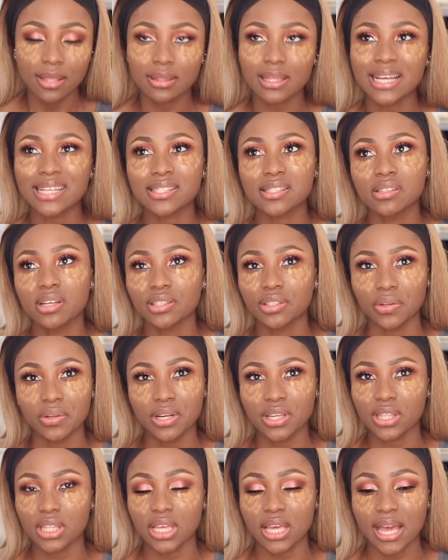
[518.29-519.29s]
That's not the
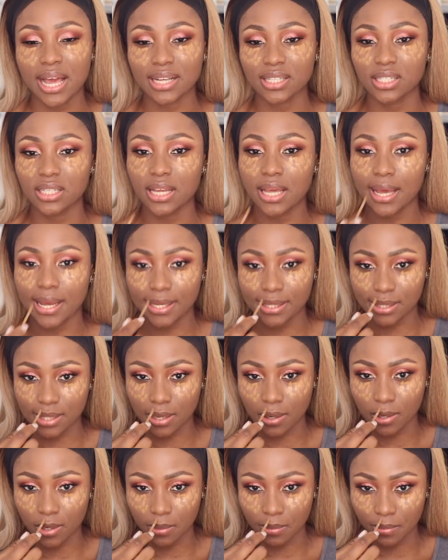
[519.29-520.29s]
only thing it actually has
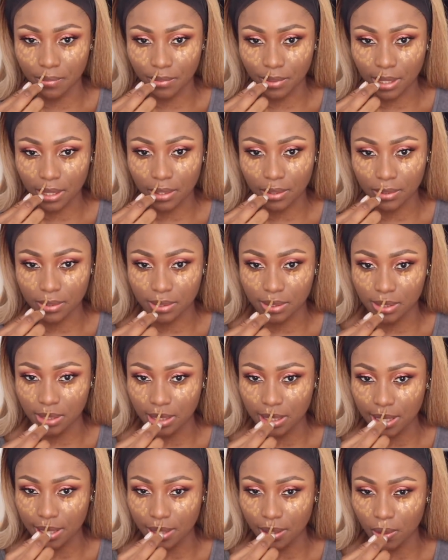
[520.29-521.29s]
in common with that
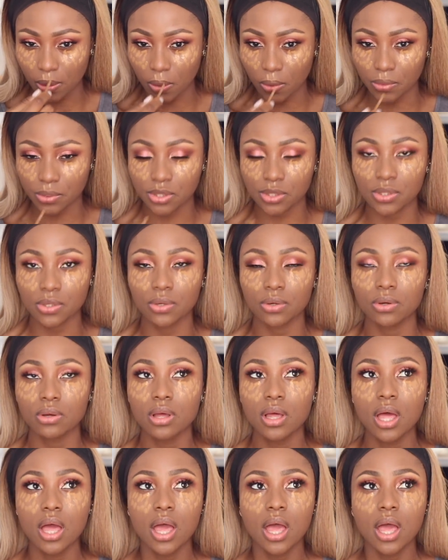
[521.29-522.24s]
concealer. It also,